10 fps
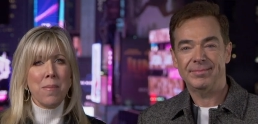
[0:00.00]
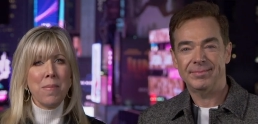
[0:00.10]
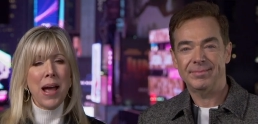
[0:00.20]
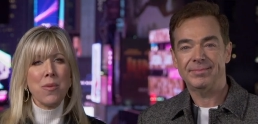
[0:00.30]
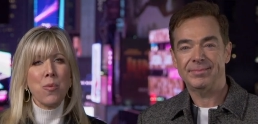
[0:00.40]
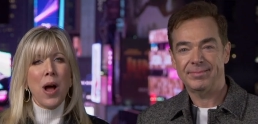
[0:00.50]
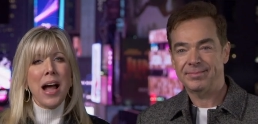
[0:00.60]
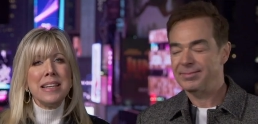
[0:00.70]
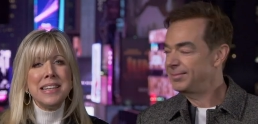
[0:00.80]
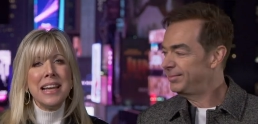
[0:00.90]
Speaker 1: my
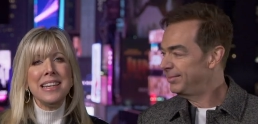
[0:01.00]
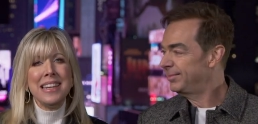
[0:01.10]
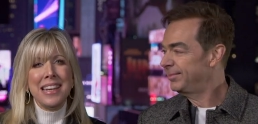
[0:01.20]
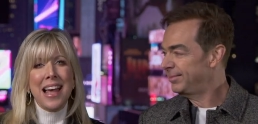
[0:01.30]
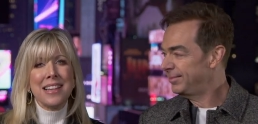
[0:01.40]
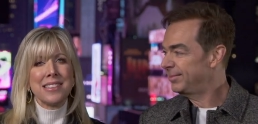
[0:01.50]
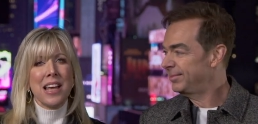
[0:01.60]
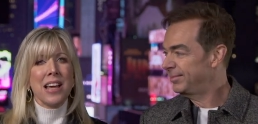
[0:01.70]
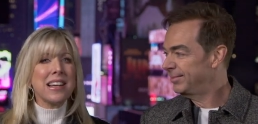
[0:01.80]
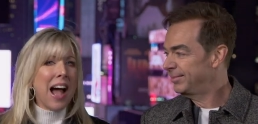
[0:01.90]
identity as
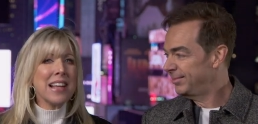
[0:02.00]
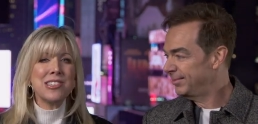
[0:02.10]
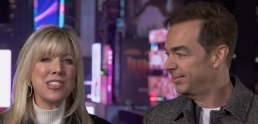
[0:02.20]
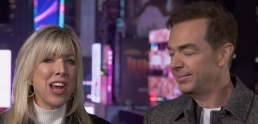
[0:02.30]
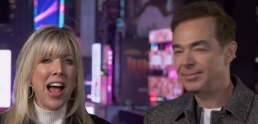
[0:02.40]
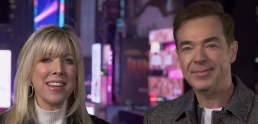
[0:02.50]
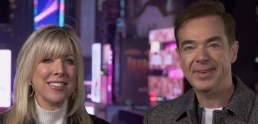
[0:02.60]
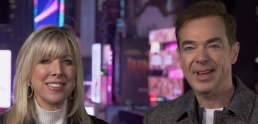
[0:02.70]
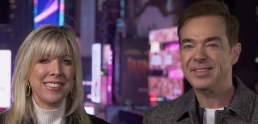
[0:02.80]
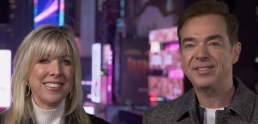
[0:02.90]
God's
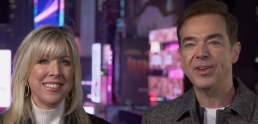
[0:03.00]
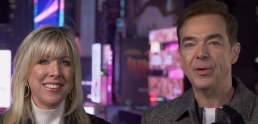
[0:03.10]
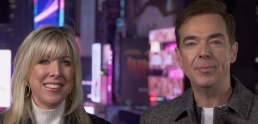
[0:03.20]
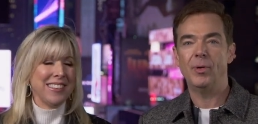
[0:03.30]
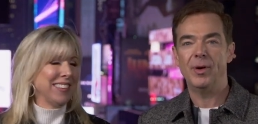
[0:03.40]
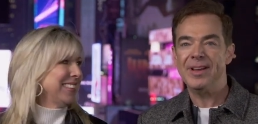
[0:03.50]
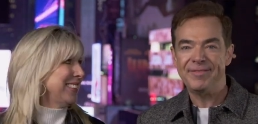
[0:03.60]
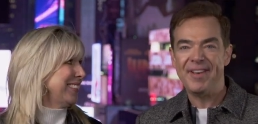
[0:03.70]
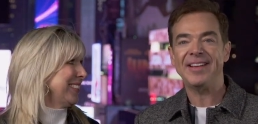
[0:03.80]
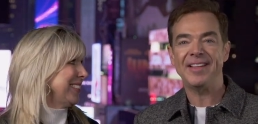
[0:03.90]
child.
Speaker 2: It's so important. In
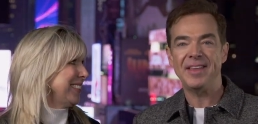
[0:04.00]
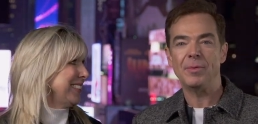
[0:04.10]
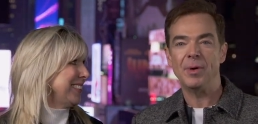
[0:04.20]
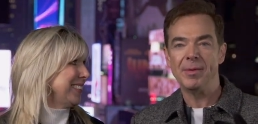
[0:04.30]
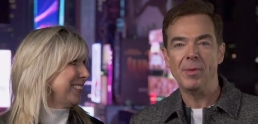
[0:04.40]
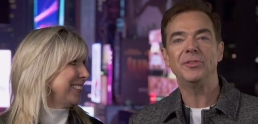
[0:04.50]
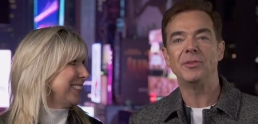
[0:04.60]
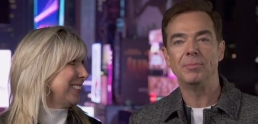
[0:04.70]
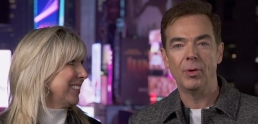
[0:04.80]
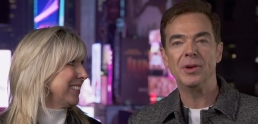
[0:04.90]
fact, I think one of the most
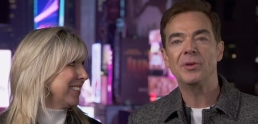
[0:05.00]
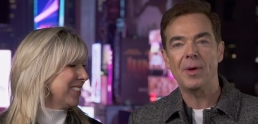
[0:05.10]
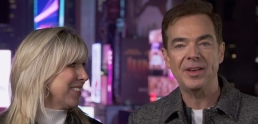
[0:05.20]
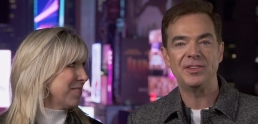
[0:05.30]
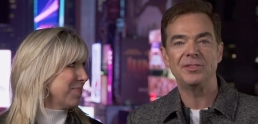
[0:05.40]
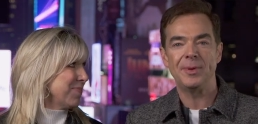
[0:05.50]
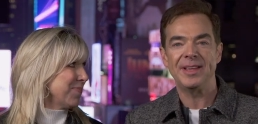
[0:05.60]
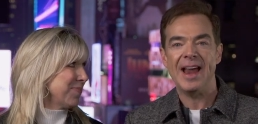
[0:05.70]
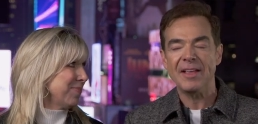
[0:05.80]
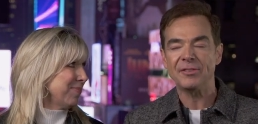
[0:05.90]
important questions we
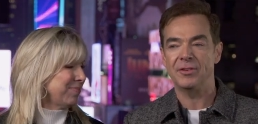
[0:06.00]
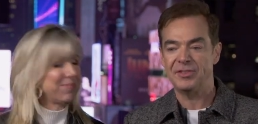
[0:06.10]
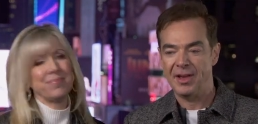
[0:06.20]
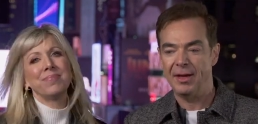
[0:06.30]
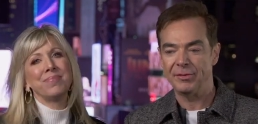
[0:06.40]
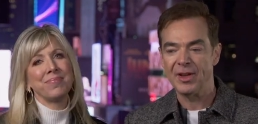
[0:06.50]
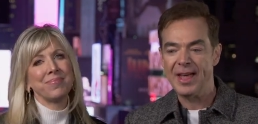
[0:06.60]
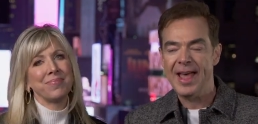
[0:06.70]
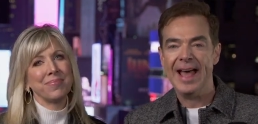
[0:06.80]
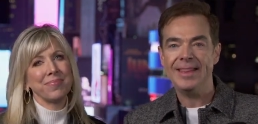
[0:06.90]
can ask ourselves
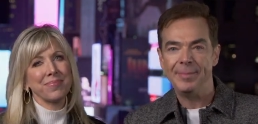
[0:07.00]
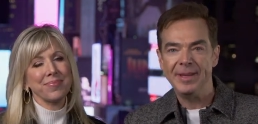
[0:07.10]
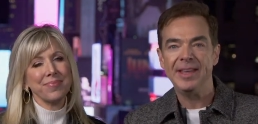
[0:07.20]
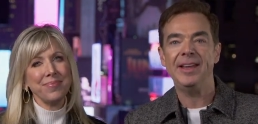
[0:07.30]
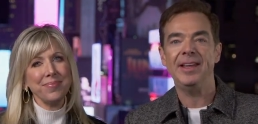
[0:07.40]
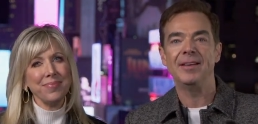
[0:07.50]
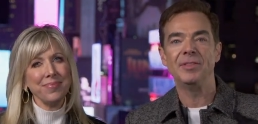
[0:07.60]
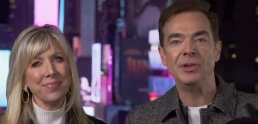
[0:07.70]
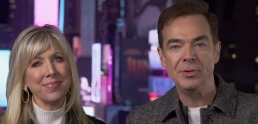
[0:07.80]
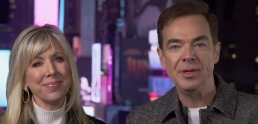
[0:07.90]
at the beginning of
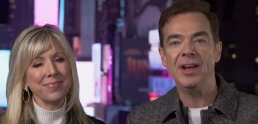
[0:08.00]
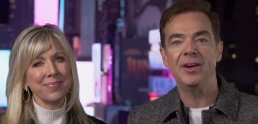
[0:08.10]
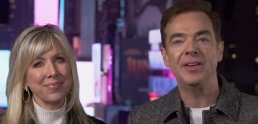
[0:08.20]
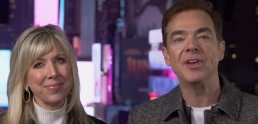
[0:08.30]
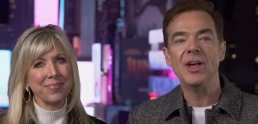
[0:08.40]
the new year is